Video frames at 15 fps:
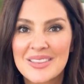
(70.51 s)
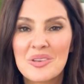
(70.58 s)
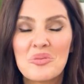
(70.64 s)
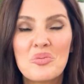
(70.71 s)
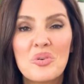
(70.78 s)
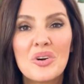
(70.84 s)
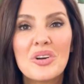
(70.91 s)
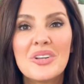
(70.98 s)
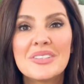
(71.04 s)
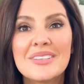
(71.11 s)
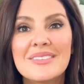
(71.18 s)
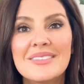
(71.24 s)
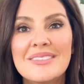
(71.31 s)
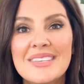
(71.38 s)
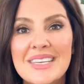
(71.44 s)
The world
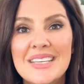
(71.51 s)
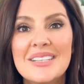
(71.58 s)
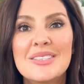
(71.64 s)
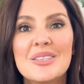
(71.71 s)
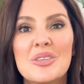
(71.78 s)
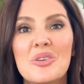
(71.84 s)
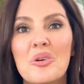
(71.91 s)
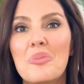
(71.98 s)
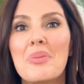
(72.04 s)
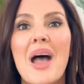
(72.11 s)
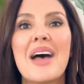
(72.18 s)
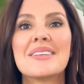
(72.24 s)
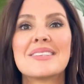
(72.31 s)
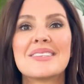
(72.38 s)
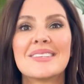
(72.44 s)
needs your
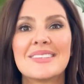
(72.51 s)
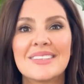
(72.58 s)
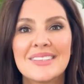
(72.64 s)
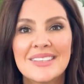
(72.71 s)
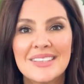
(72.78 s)
best.